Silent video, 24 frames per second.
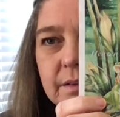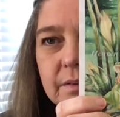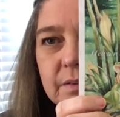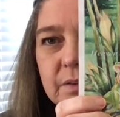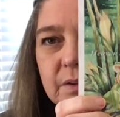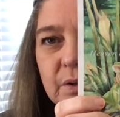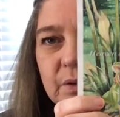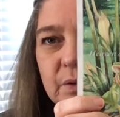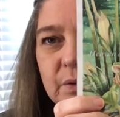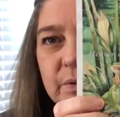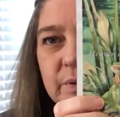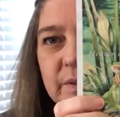
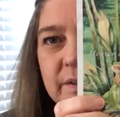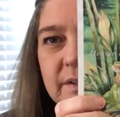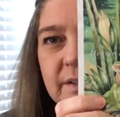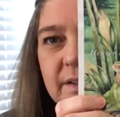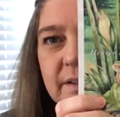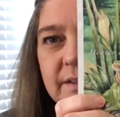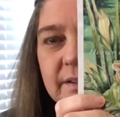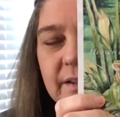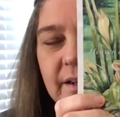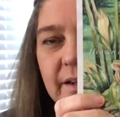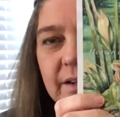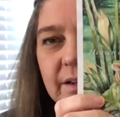So the
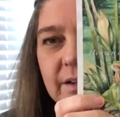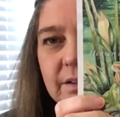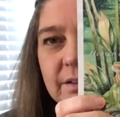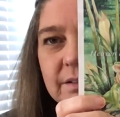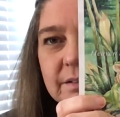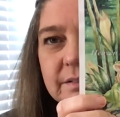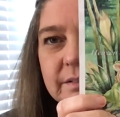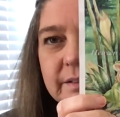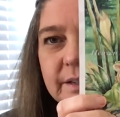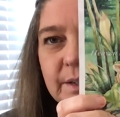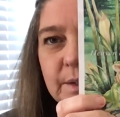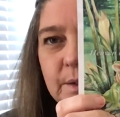detail
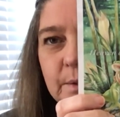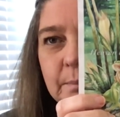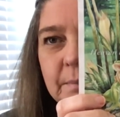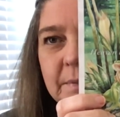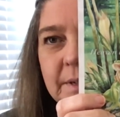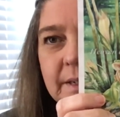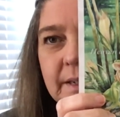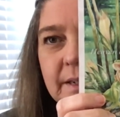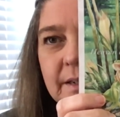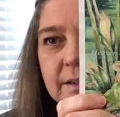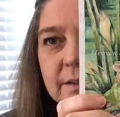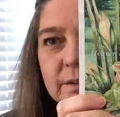in a
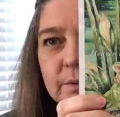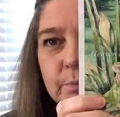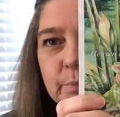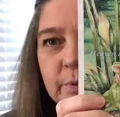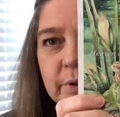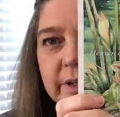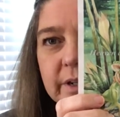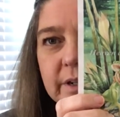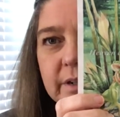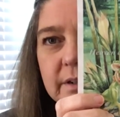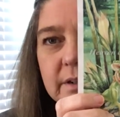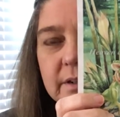mini is
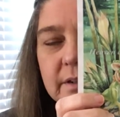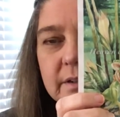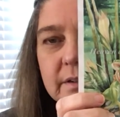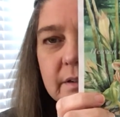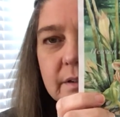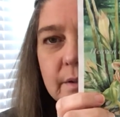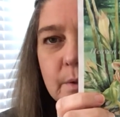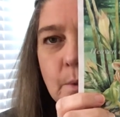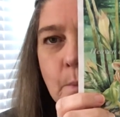pretty good.